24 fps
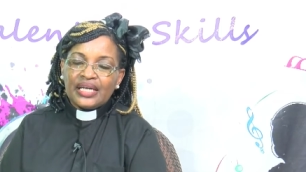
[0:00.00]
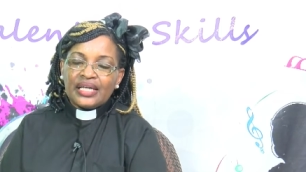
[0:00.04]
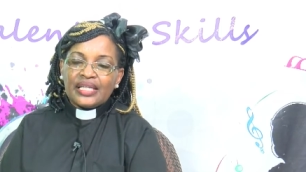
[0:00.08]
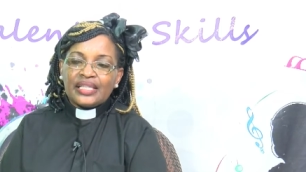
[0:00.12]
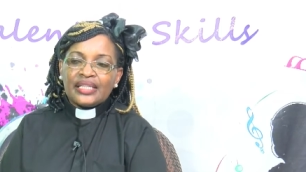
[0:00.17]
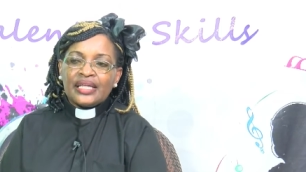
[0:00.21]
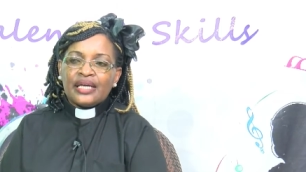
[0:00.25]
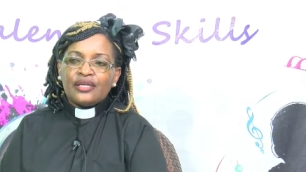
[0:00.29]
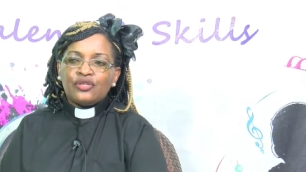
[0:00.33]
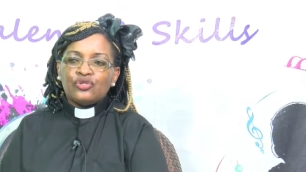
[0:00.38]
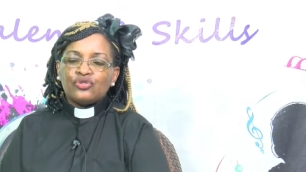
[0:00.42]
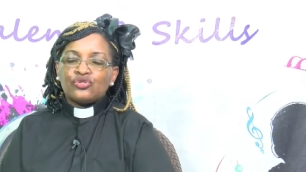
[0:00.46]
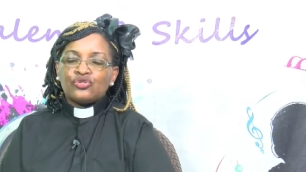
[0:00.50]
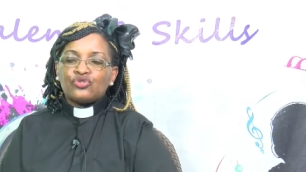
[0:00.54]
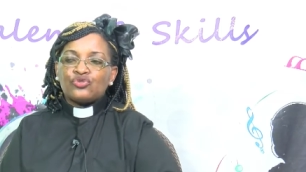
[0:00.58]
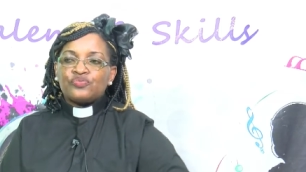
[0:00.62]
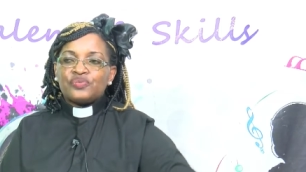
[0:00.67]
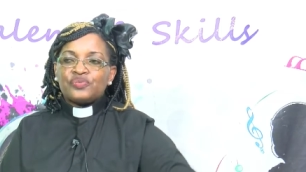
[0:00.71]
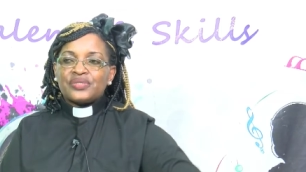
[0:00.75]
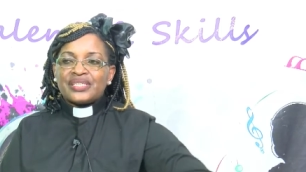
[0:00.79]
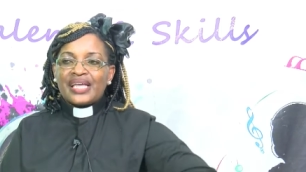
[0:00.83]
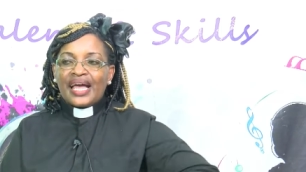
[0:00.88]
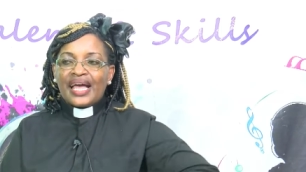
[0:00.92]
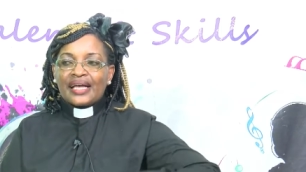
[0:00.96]
There used to
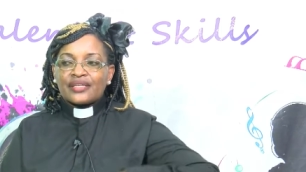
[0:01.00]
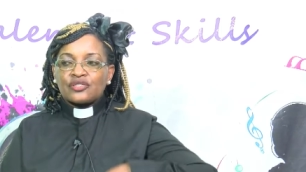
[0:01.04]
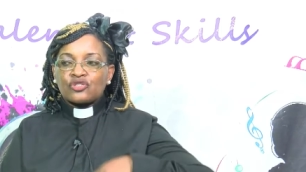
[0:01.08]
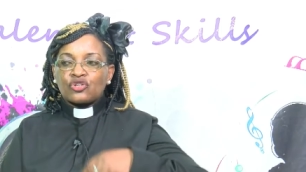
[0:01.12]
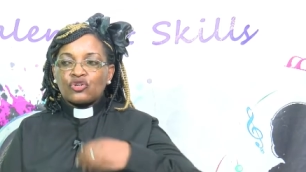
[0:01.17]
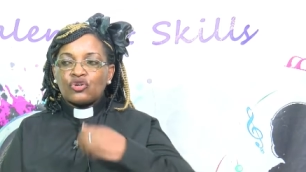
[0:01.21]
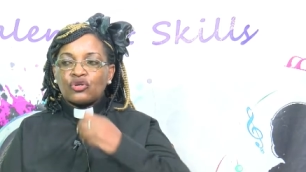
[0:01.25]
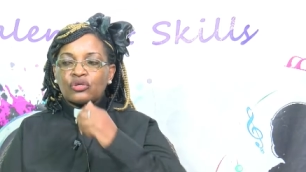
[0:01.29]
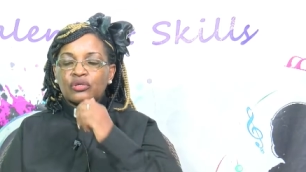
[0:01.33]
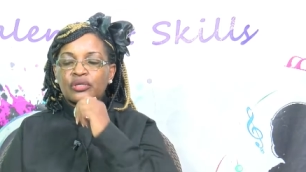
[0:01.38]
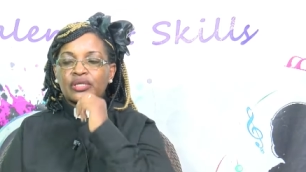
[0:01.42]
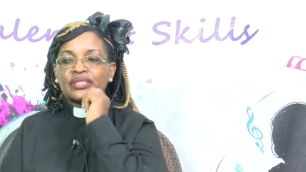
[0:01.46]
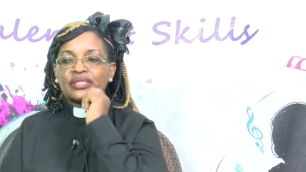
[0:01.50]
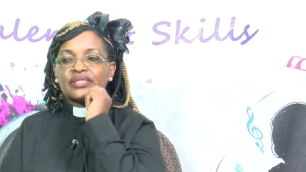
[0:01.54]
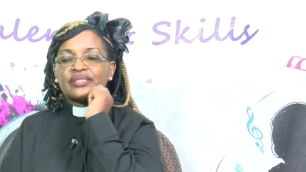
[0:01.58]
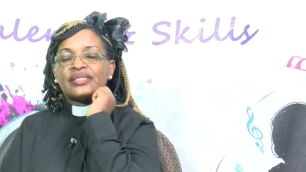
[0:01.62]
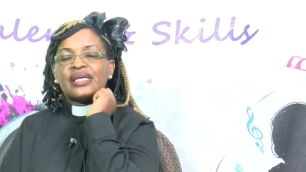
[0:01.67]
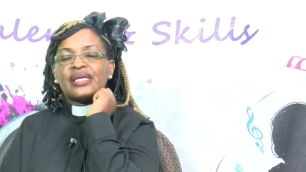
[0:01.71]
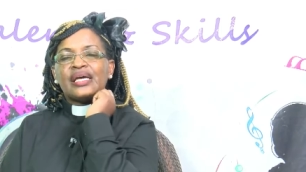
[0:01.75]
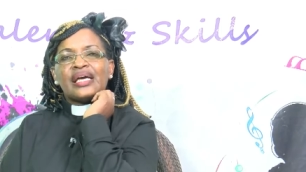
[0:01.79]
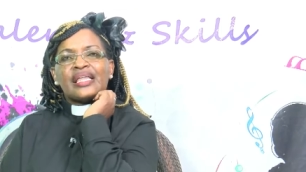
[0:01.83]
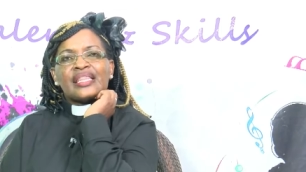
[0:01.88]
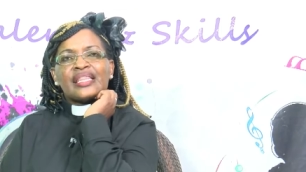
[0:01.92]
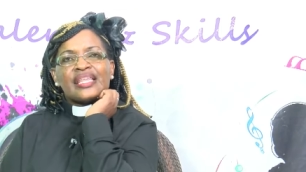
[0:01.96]
be science congress,
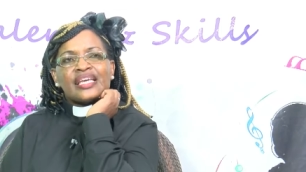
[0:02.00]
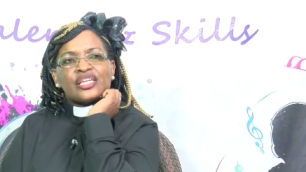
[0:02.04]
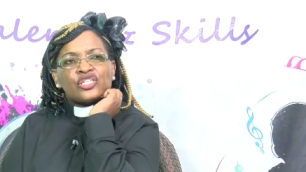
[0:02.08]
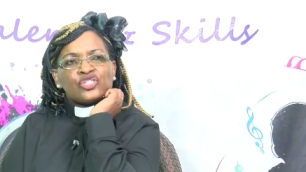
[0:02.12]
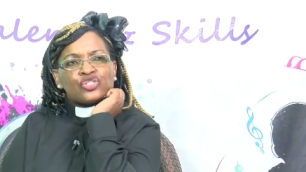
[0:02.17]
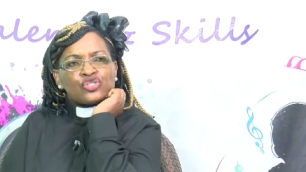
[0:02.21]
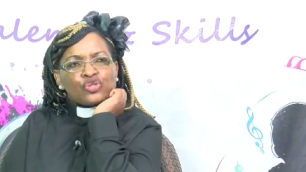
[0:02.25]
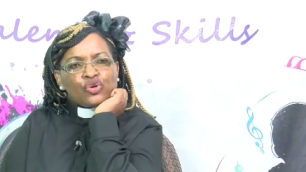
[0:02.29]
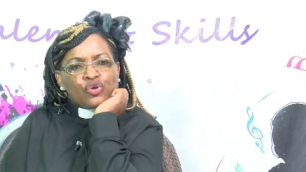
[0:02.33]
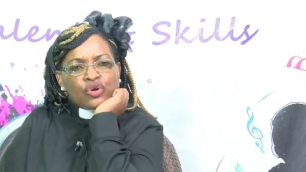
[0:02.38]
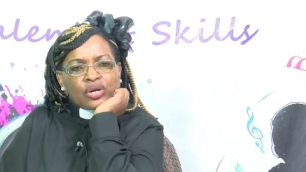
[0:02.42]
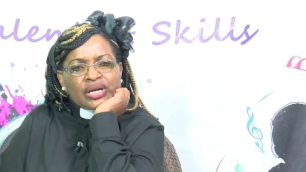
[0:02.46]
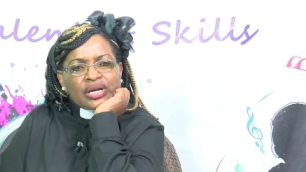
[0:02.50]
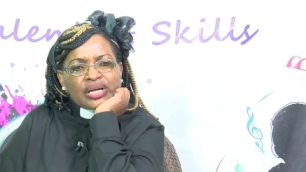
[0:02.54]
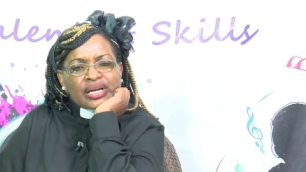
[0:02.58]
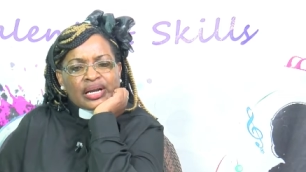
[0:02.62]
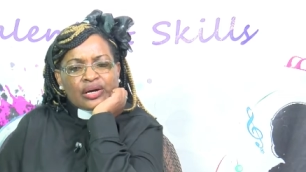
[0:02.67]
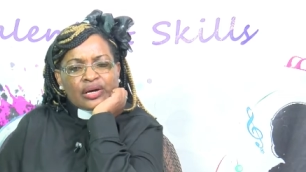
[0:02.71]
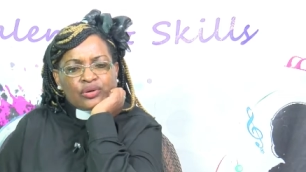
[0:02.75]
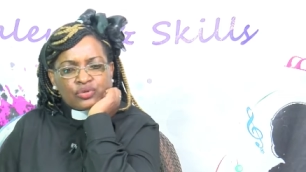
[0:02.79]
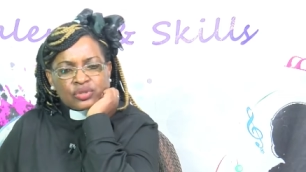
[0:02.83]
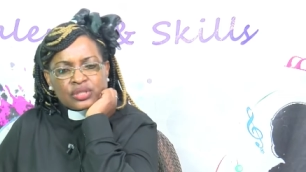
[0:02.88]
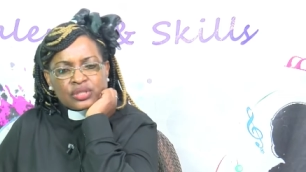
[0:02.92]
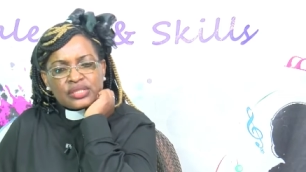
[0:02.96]
the
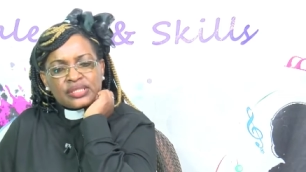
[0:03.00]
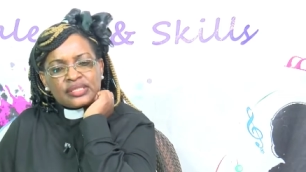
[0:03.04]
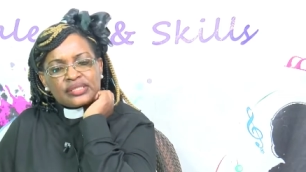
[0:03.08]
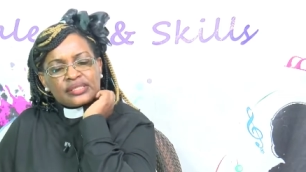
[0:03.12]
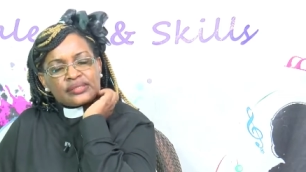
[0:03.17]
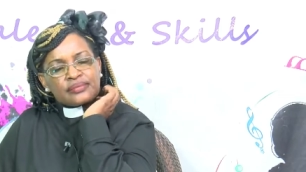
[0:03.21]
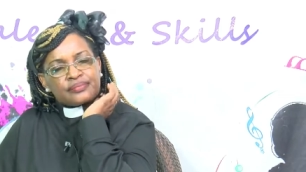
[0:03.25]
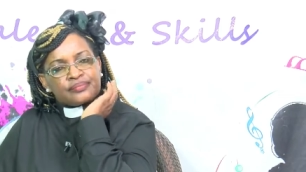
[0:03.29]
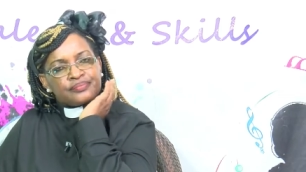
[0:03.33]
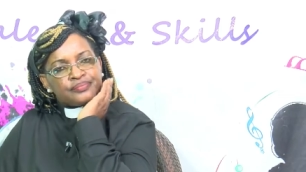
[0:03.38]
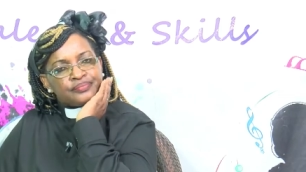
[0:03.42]
showgrounds